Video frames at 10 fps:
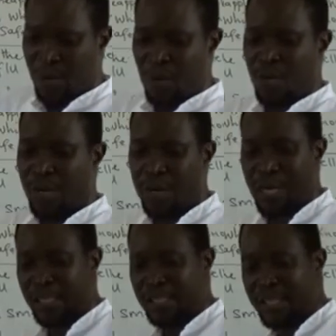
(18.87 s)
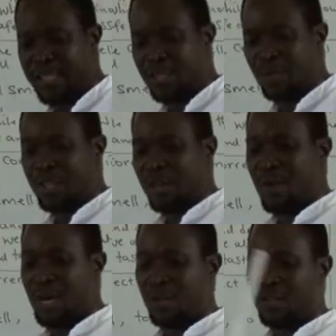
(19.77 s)
where we have started talking
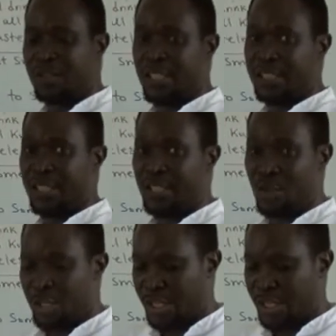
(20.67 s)
about the sensory